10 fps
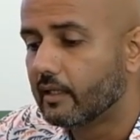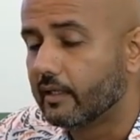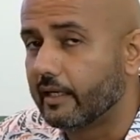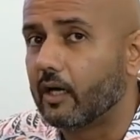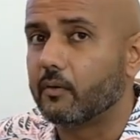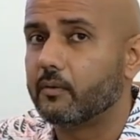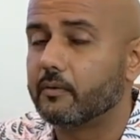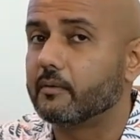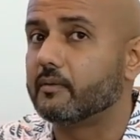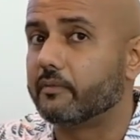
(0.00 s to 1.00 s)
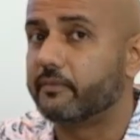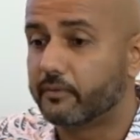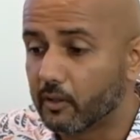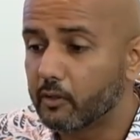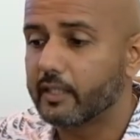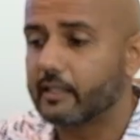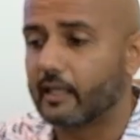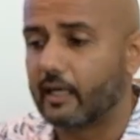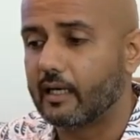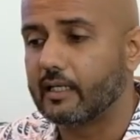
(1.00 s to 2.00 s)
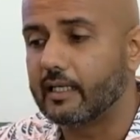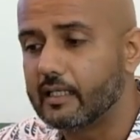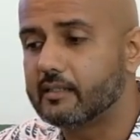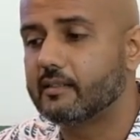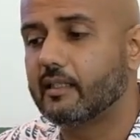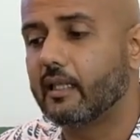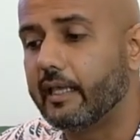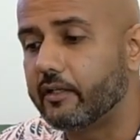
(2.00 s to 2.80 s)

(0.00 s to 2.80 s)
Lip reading: Now, the following car is a